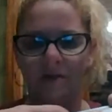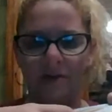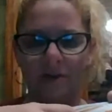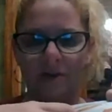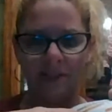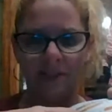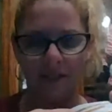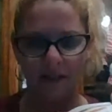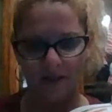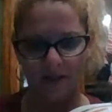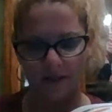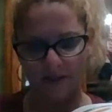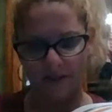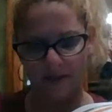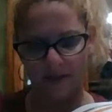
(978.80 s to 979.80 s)
if you can
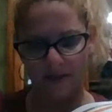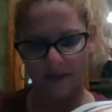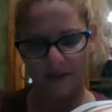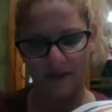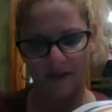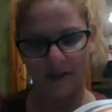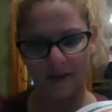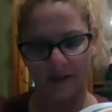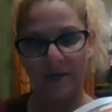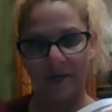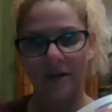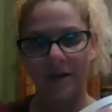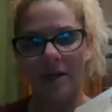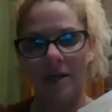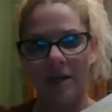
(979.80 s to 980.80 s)
see,
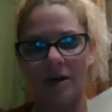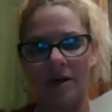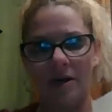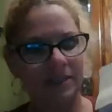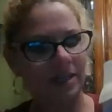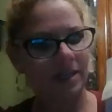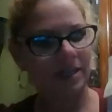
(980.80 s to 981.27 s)
Serena here